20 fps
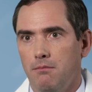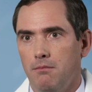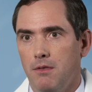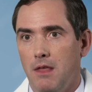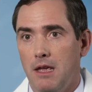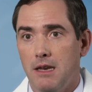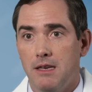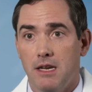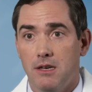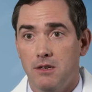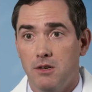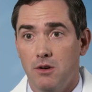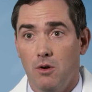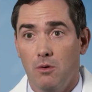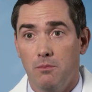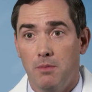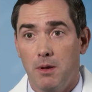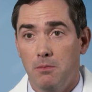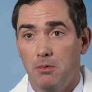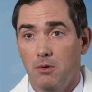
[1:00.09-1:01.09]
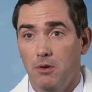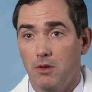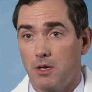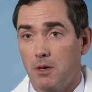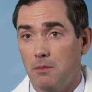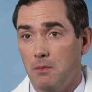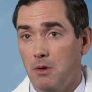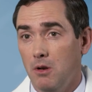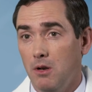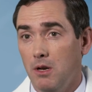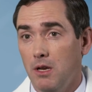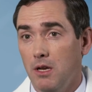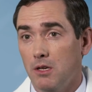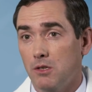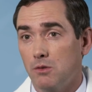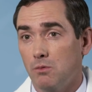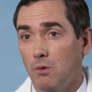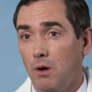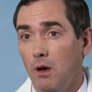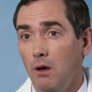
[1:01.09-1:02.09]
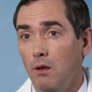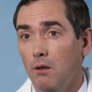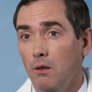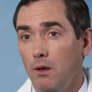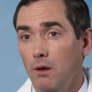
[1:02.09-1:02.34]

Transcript: they tend to know people in the community as well,